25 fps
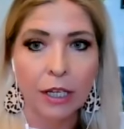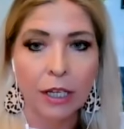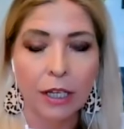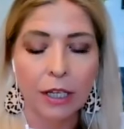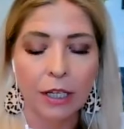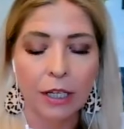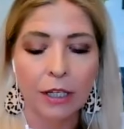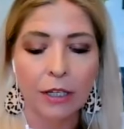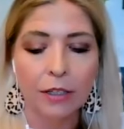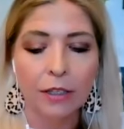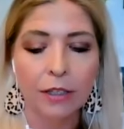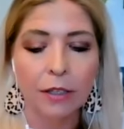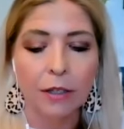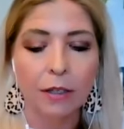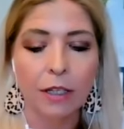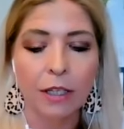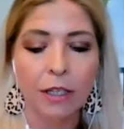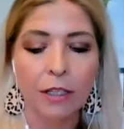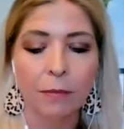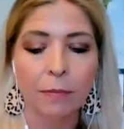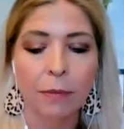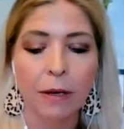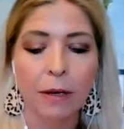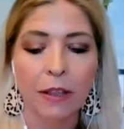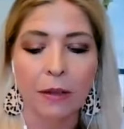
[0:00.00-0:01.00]
is
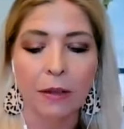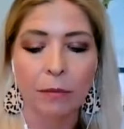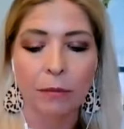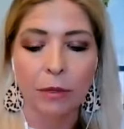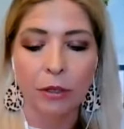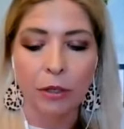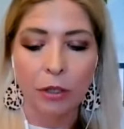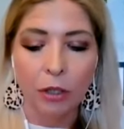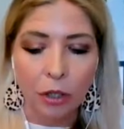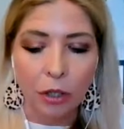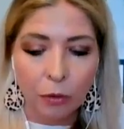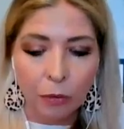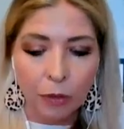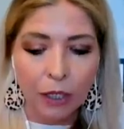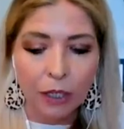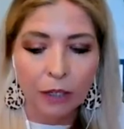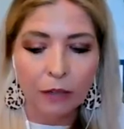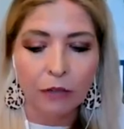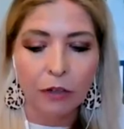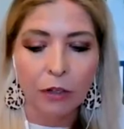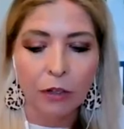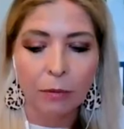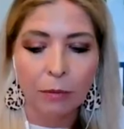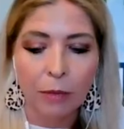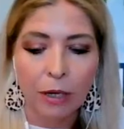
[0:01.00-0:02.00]
it's by the renewing
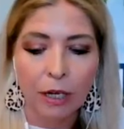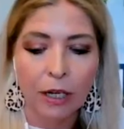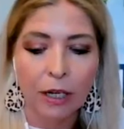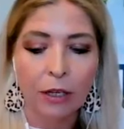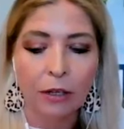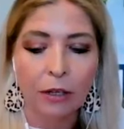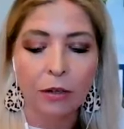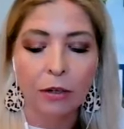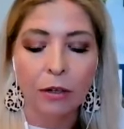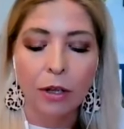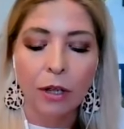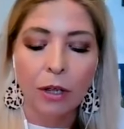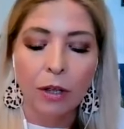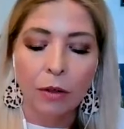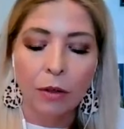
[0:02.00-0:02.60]
of your mind